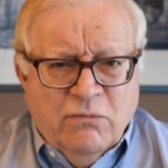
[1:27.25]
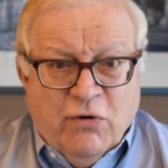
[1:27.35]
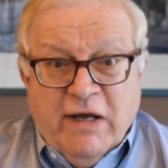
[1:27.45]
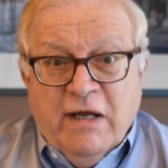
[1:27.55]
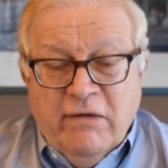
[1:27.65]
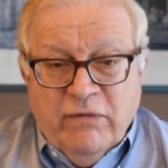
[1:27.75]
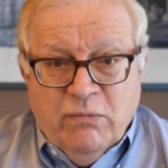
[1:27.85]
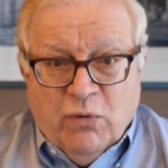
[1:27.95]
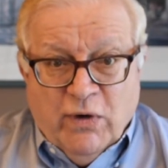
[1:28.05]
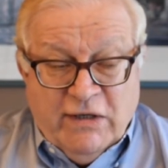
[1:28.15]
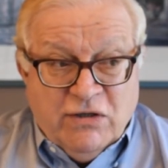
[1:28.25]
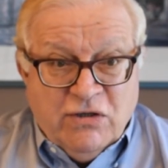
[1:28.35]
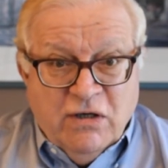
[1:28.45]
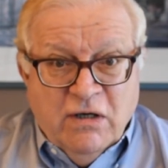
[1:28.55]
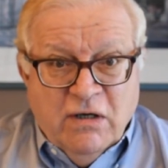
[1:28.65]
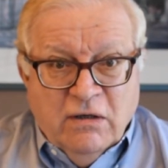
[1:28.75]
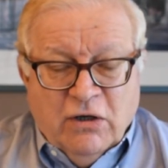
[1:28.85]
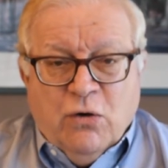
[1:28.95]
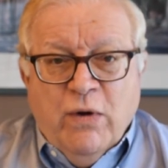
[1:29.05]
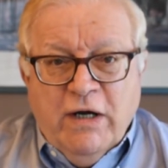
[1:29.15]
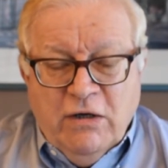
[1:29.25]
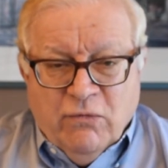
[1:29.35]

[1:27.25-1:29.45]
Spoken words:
break-even points, liquidity